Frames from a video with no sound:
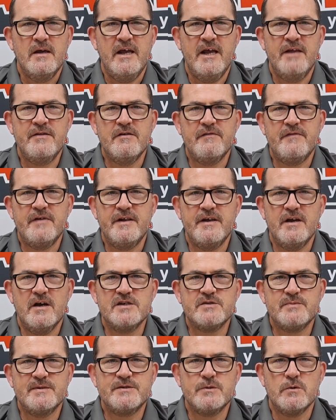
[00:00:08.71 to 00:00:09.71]
In the
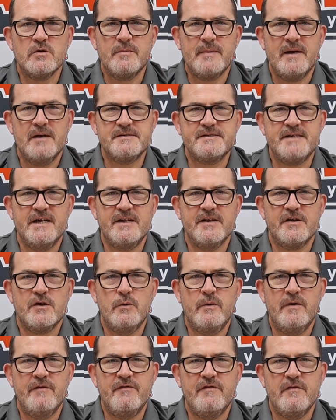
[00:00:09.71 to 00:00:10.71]
videos we talk about
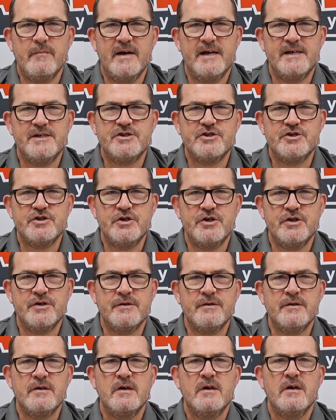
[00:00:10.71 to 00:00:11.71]
technical
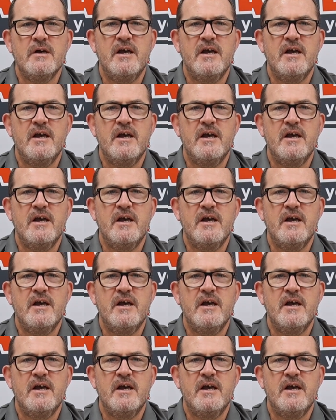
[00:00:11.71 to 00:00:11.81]
information,